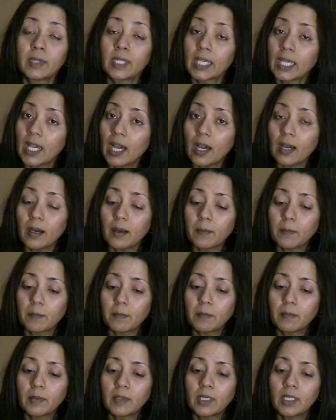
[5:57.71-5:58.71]
Come,
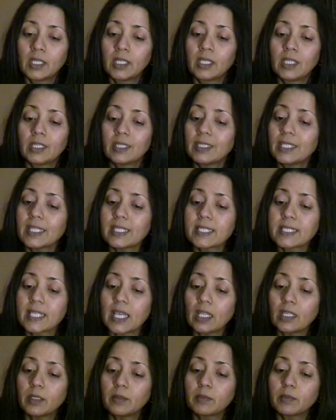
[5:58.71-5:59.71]
let's
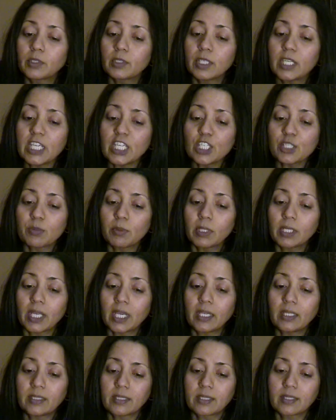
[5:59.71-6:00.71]
sell him to the
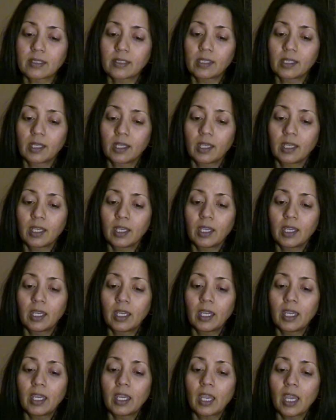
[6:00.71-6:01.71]
Ishmaelites,
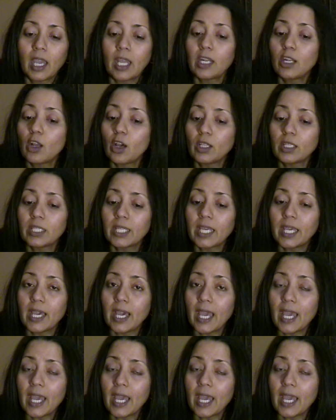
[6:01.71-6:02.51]
and not lay a